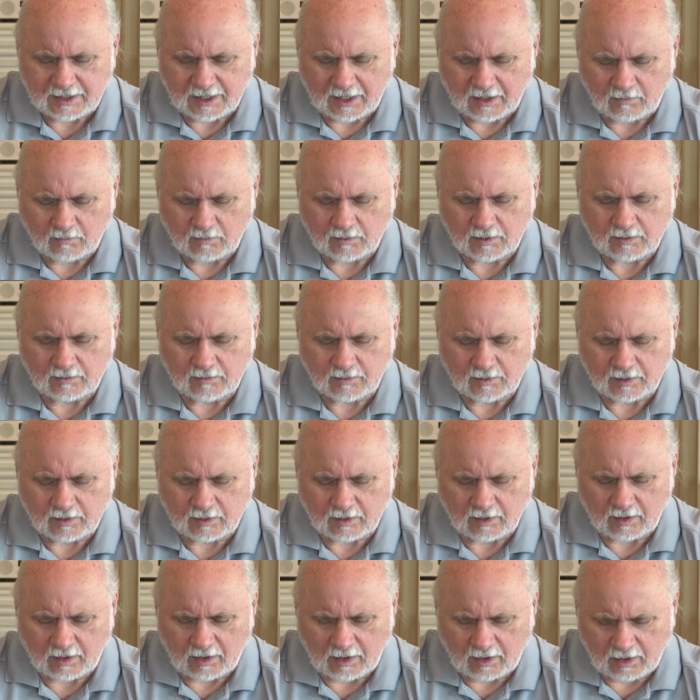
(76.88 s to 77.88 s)
And we
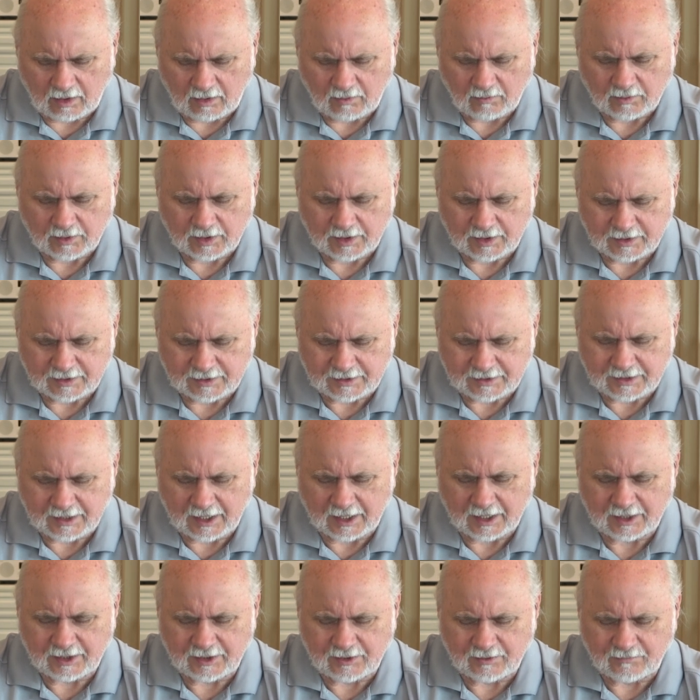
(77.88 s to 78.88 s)
will always
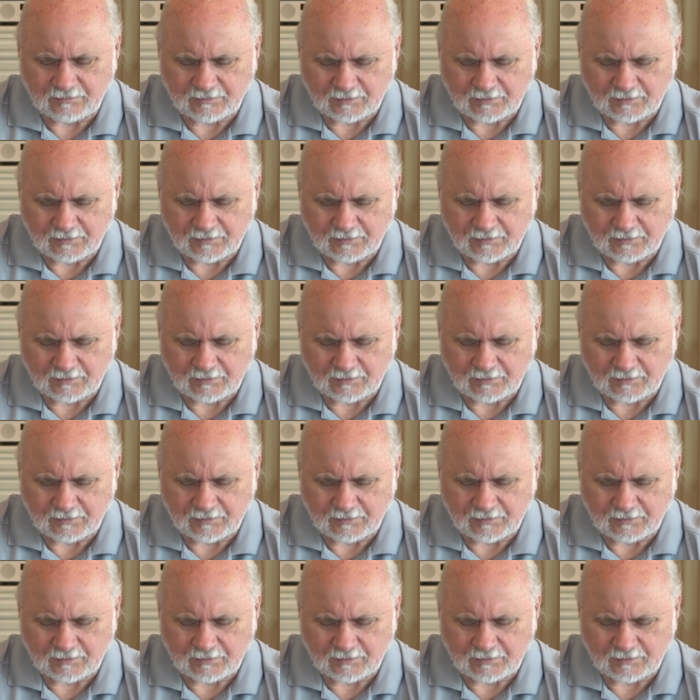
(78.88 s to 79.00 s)
thank You